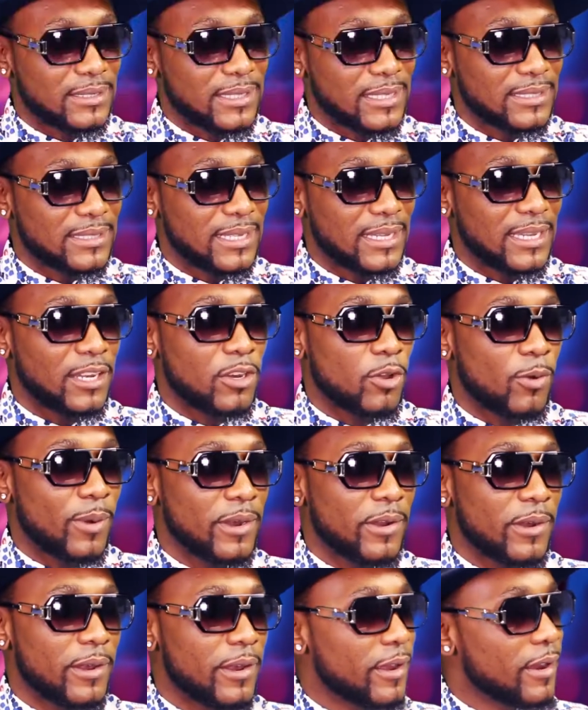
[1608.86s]
the sense that they don't
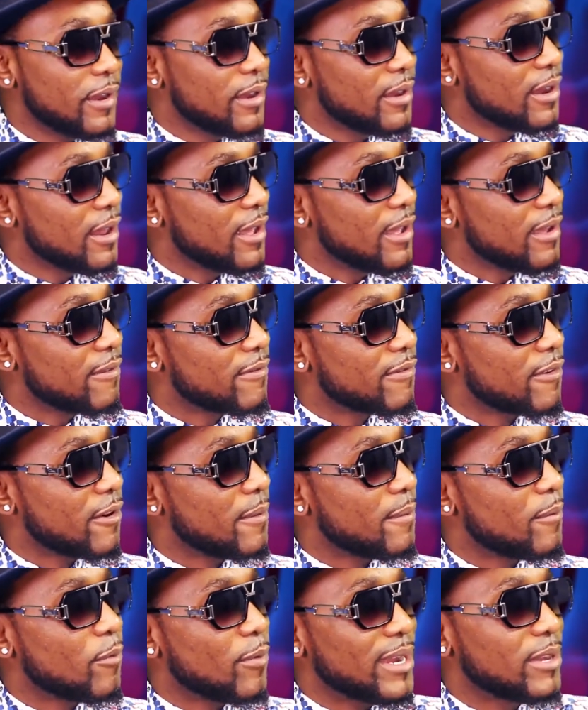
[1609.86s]
want to learn
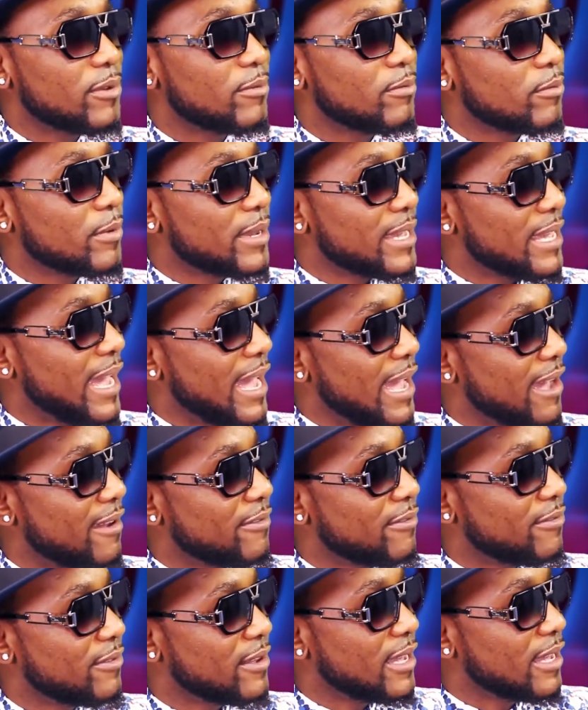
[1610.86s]
from what we
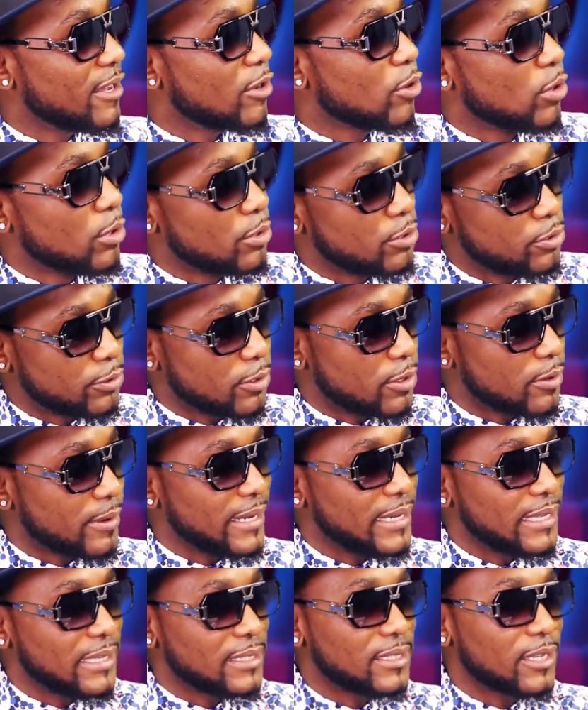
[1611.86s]
have gone through
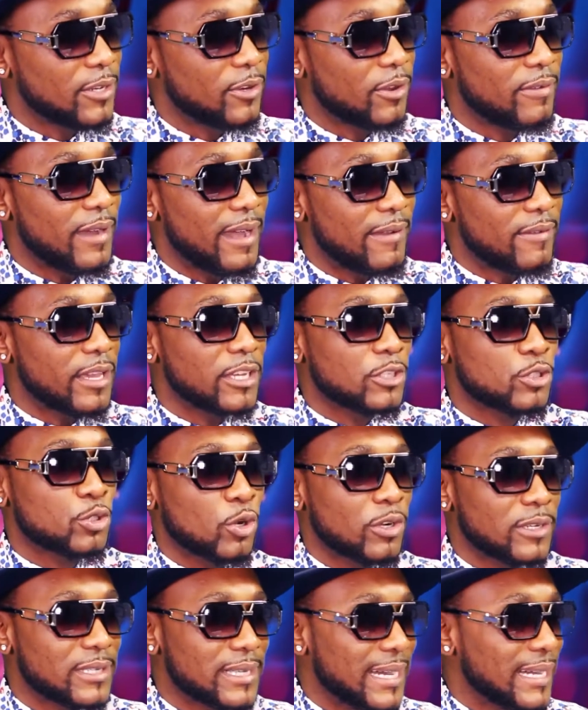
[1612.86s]
already. Instead of having a
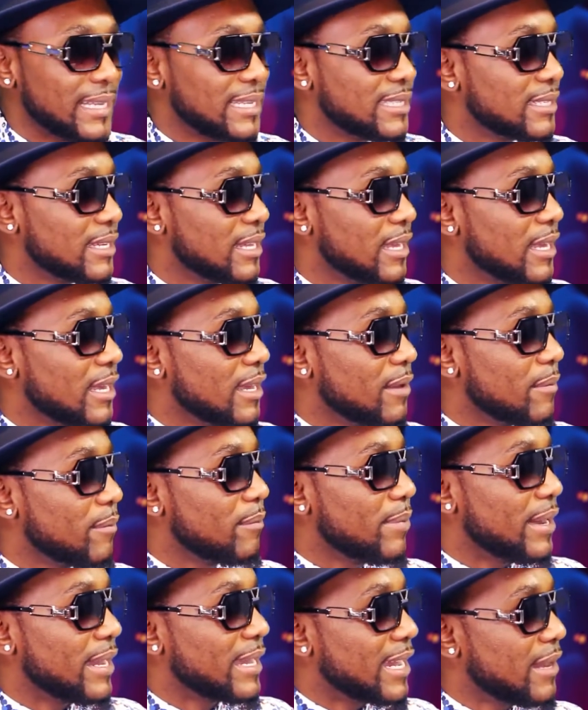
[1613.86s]
shortcut
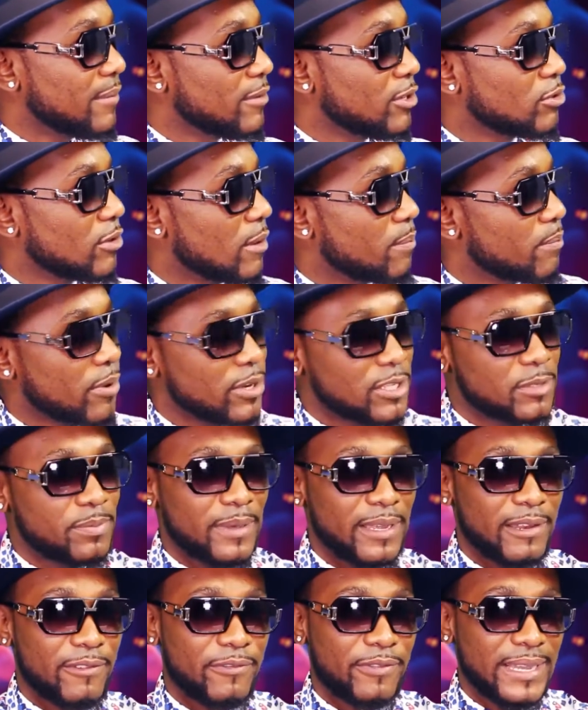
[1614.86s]
by coming to
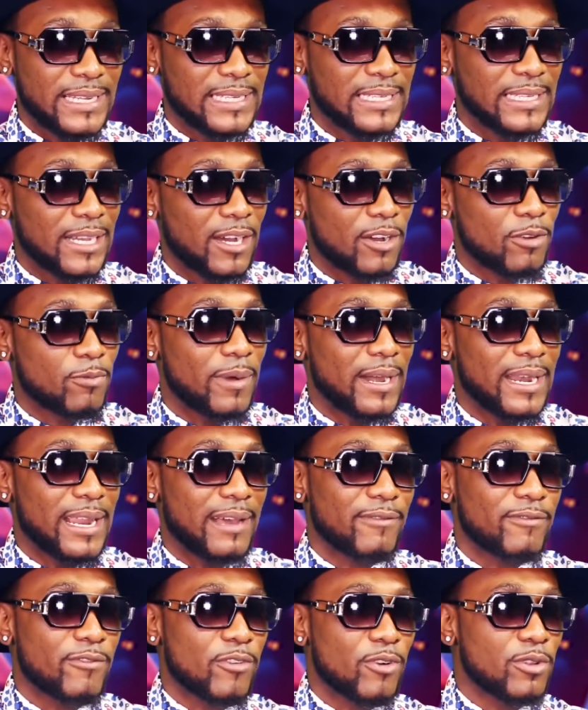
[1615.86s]
approach me and finding out what
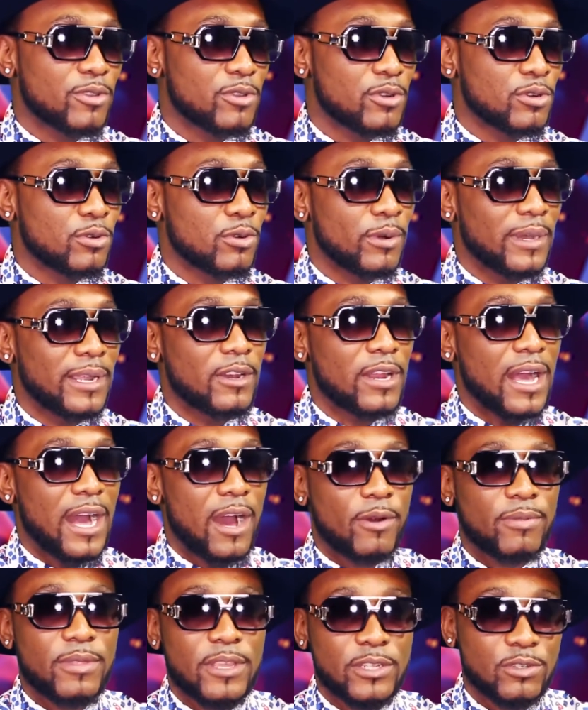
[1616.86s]
I've gone through and
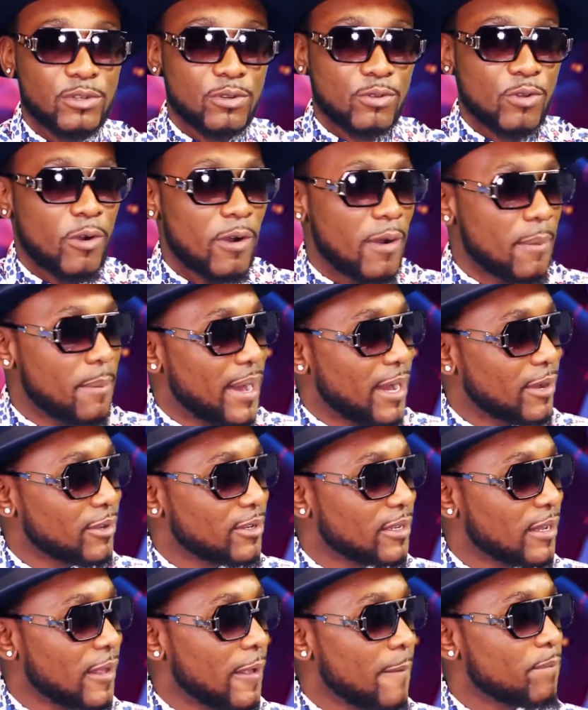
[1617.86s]
how they should go
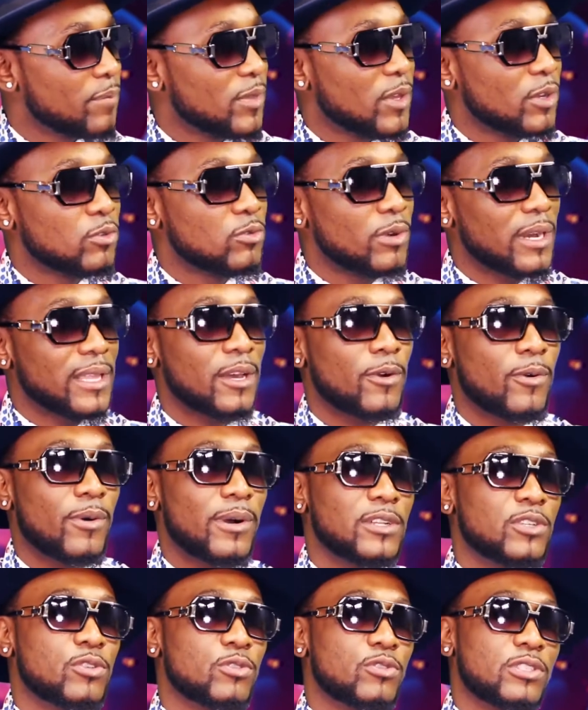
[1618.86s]
about, they'd rather
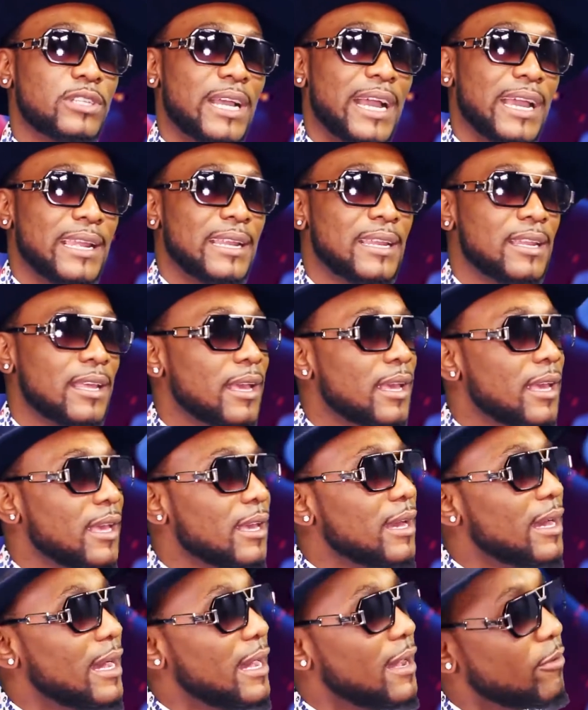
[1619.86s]
want to shine
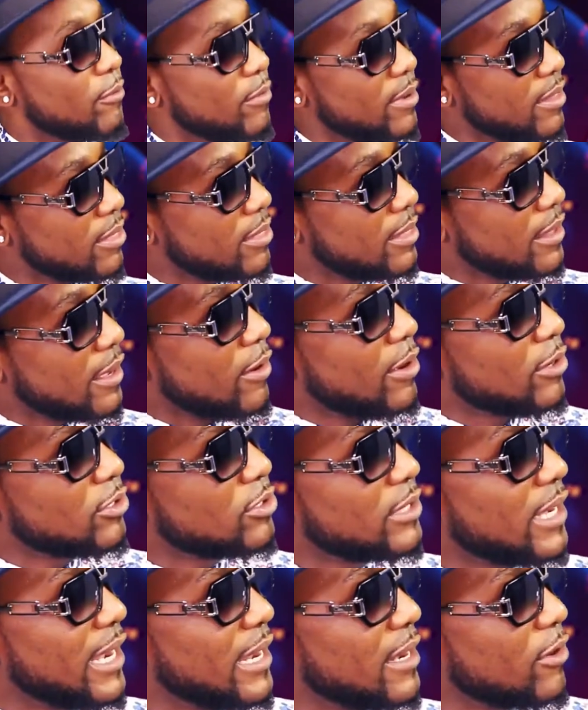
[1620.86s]
with their
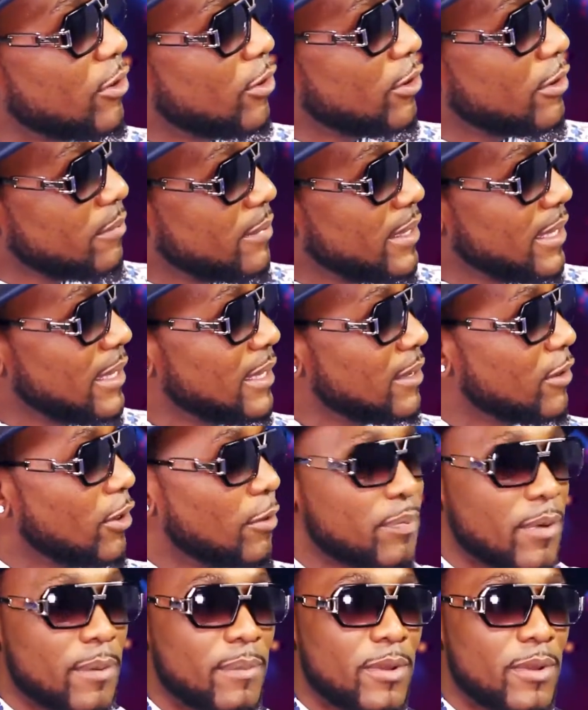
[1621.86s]
own shine on me, or